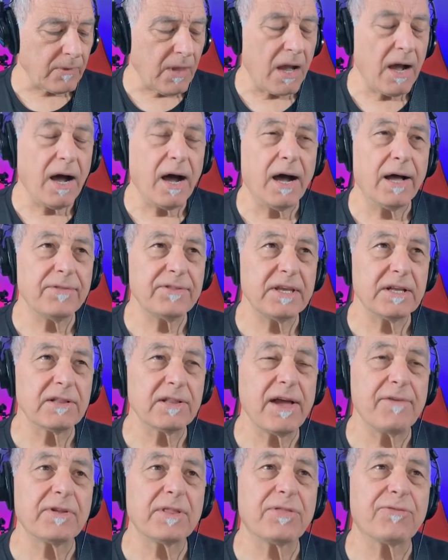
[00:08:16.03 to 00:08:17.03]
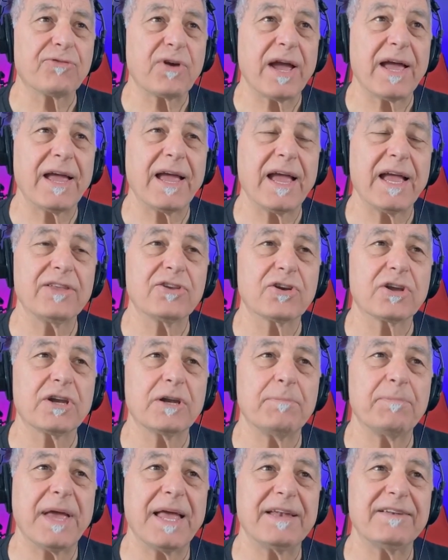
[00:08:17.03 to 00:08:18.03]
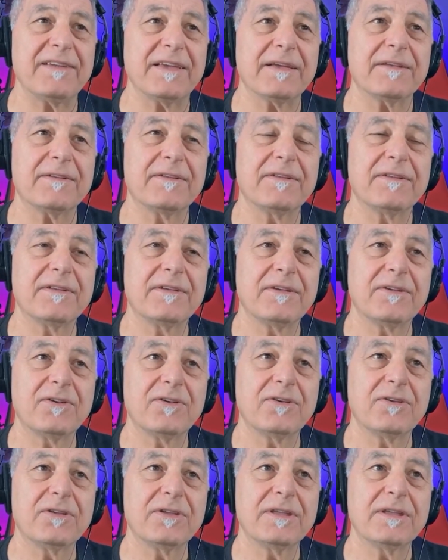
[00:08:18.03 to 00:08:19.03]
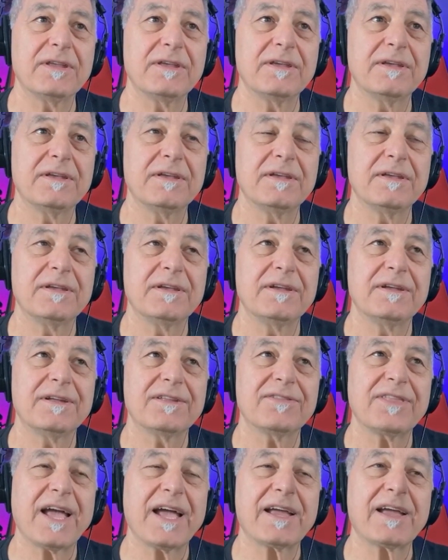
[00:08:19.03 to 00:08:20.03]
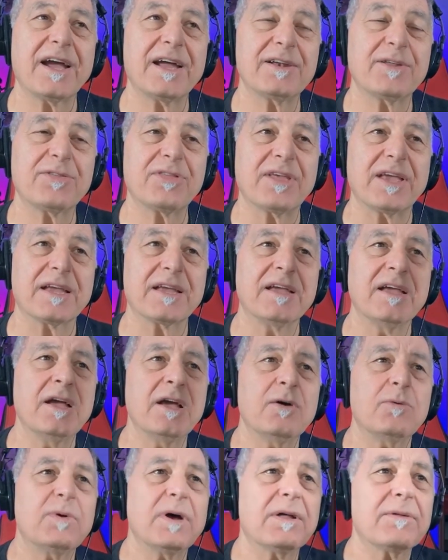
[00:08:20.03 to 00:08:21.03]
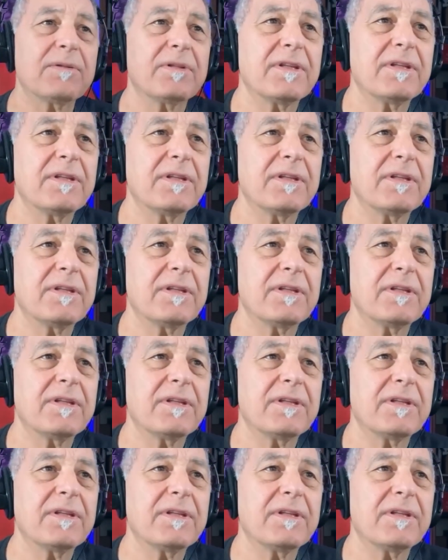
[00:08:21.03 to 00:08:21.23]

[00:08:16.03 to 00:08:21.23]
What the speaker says: on the 11th fret, and you're going to bend it, that kind of thing. Well,